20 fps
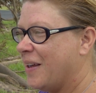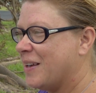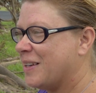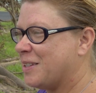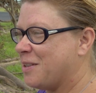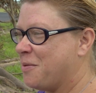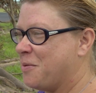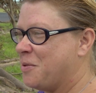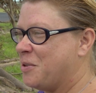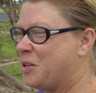
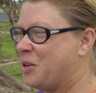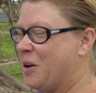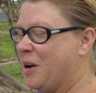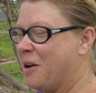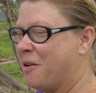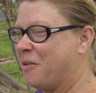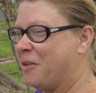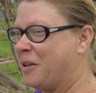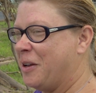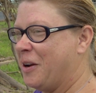So I've been
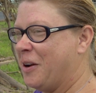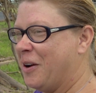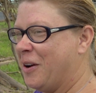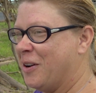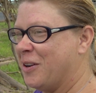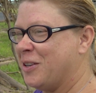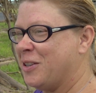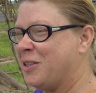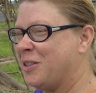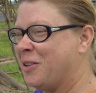trying really
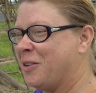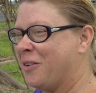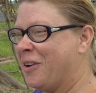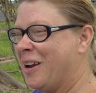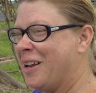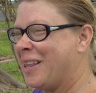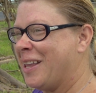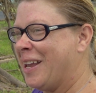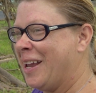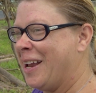hard to do the
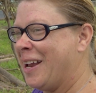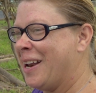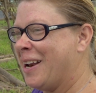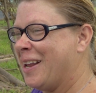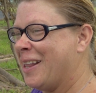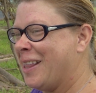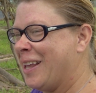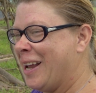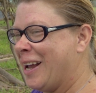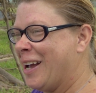right thing, and I
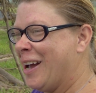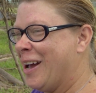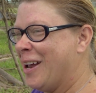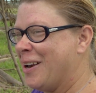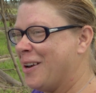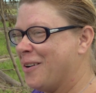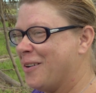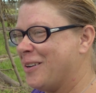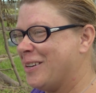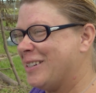think
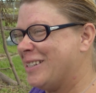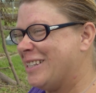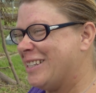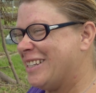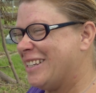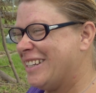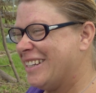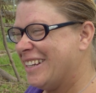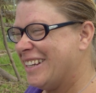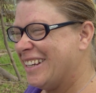God
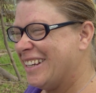noticed.